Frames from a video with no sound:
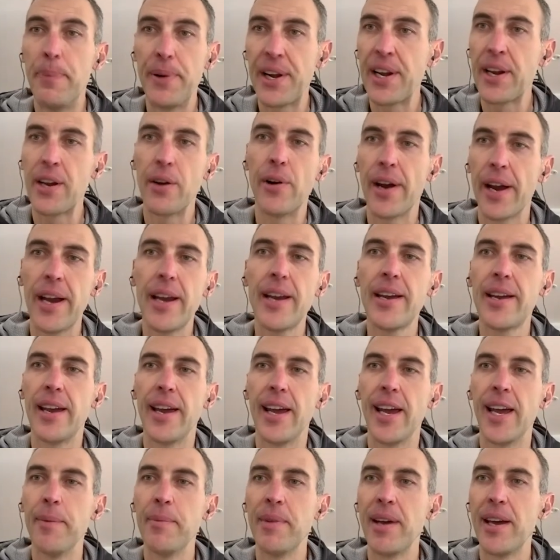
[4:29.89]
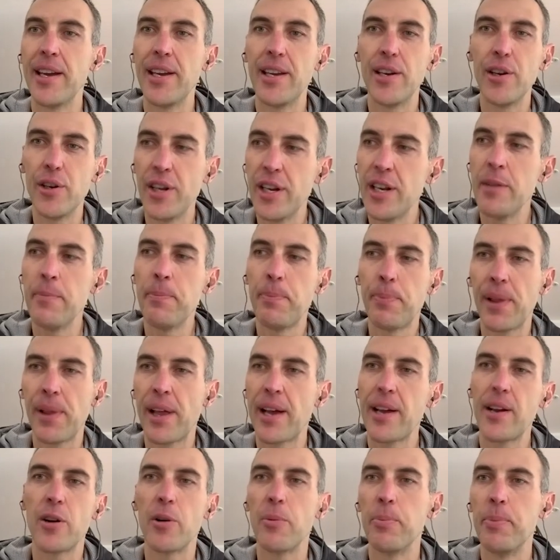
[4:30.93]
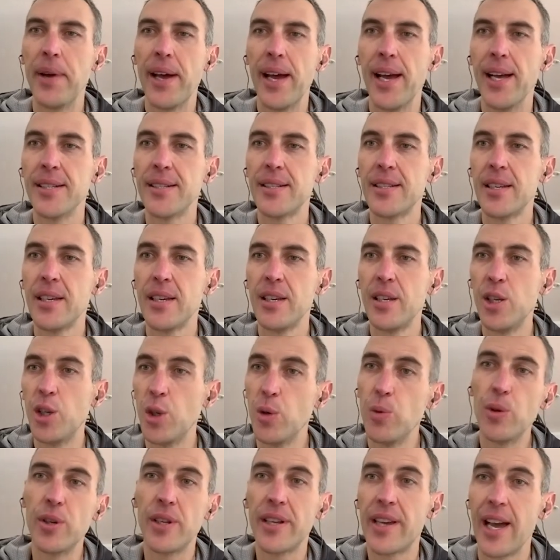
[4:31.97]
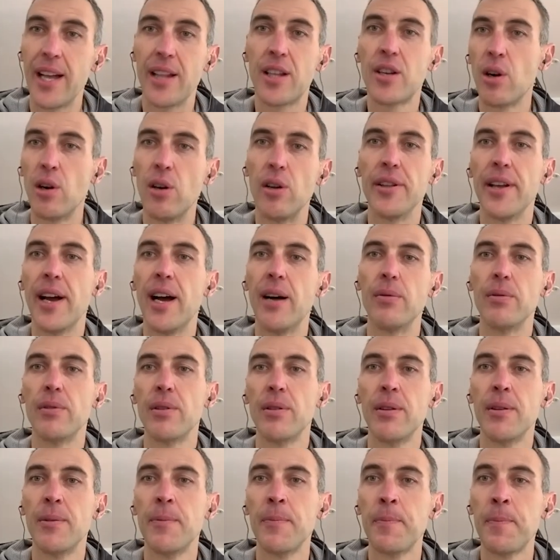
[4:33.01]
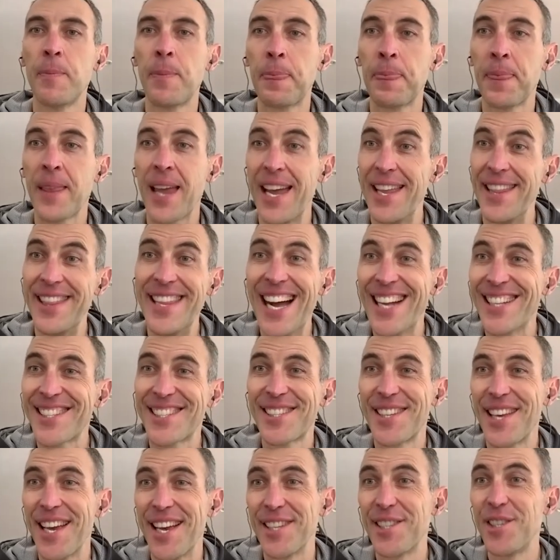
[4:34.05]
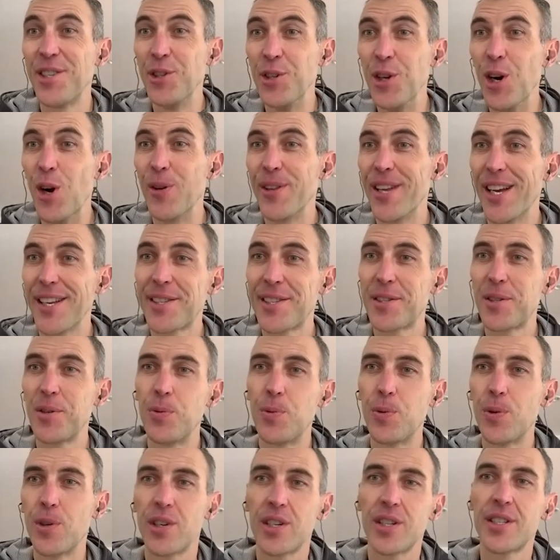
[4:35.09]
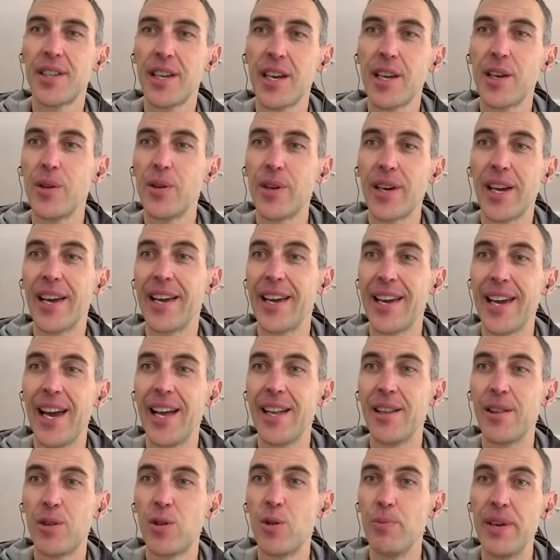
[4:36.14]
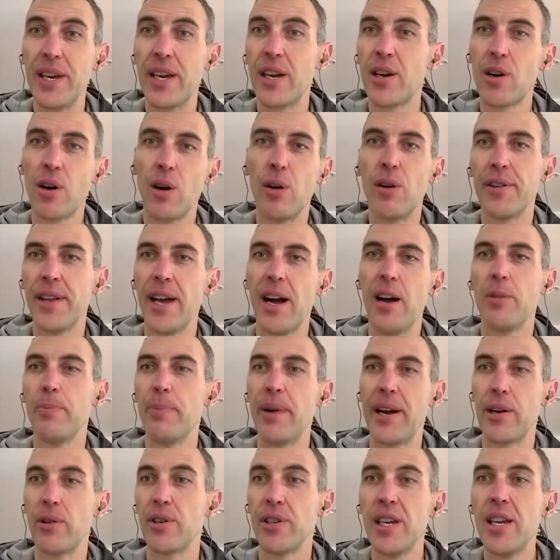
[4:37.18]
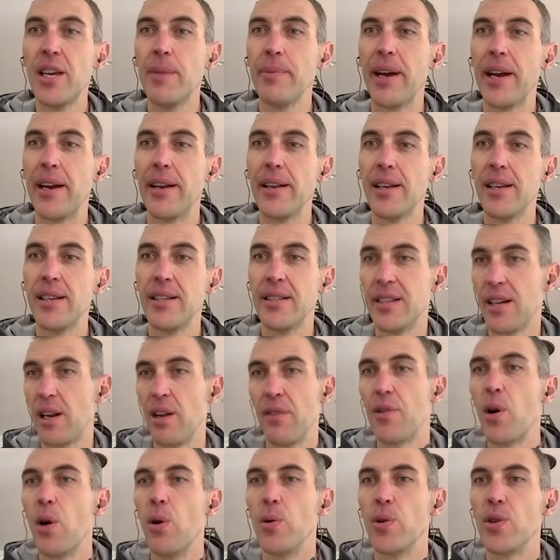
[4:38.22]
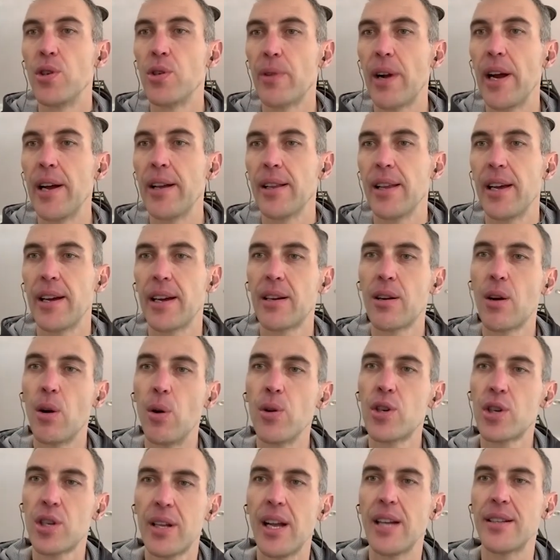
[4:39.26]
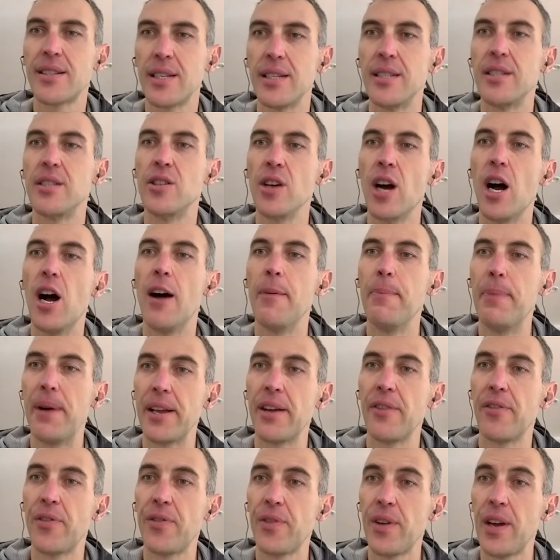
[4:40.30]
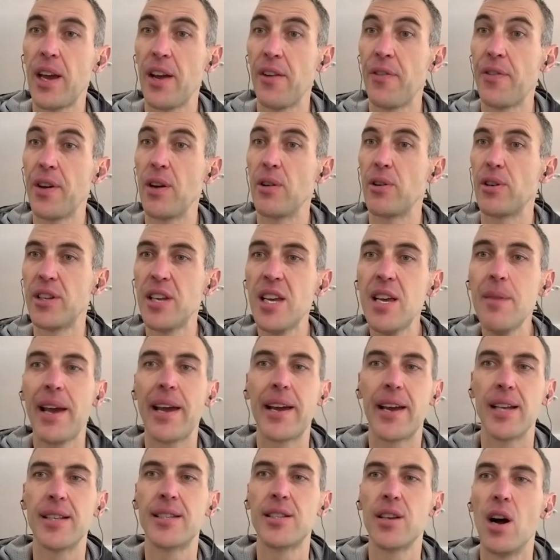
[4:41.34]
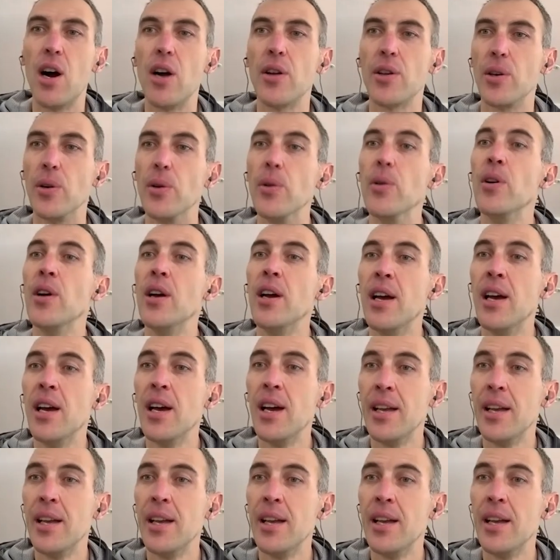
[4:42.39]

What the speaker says: bring your A game and you didn't play your best, you would get called out. And that's, as you know, that's the worst thing you can get, to be called out by your teammate instead of coach, right? Like, coach, that's his job. But if your teammate gets on you,